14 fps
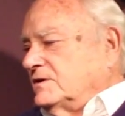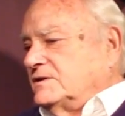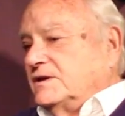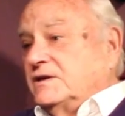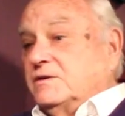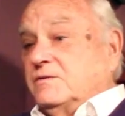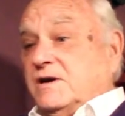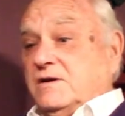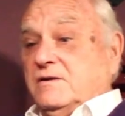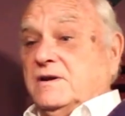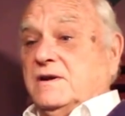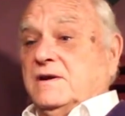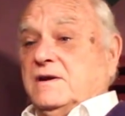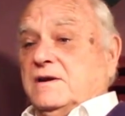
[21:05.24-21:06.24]
the
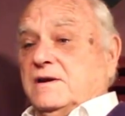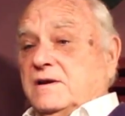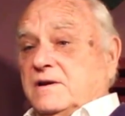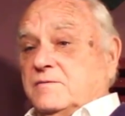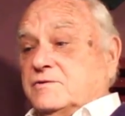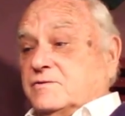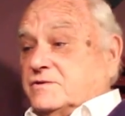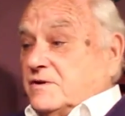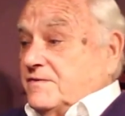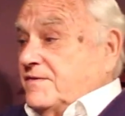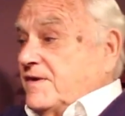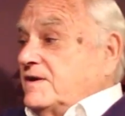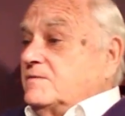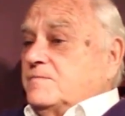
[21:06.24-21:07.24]
continuo, was also a
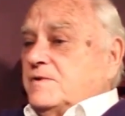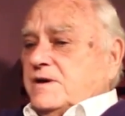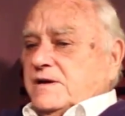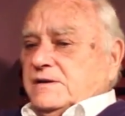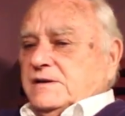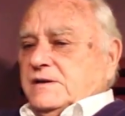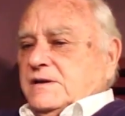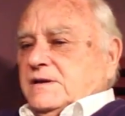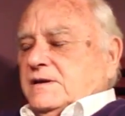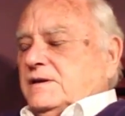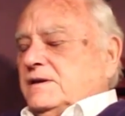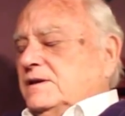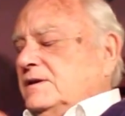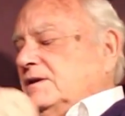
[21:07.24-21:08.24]
friend of mine,
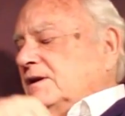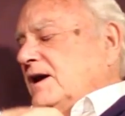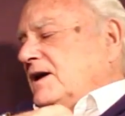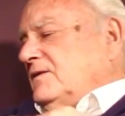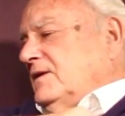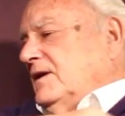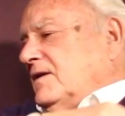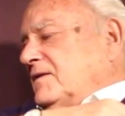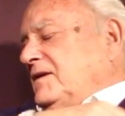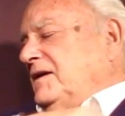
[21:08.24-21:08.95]
and